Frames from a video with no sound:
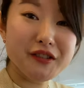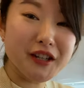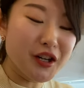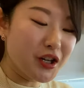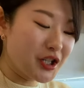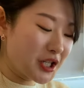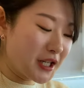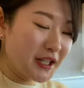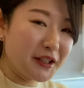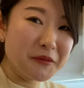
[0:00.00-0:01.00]

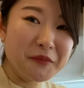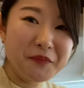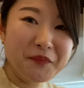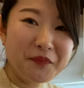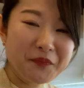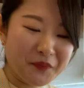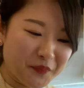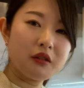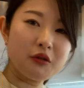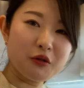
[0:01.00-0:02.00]
Urchin.
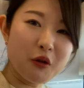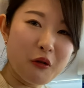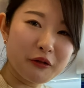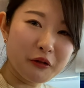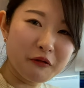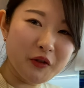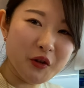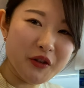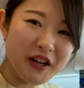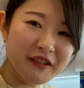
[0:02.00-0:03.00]
Do you also
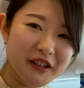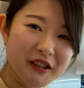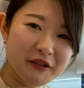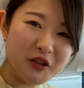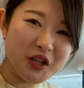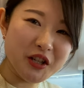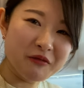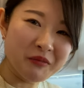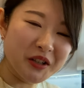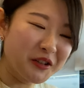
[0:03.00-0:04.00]
feel that sense of
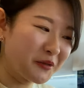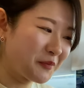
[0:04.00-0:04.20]
achievement?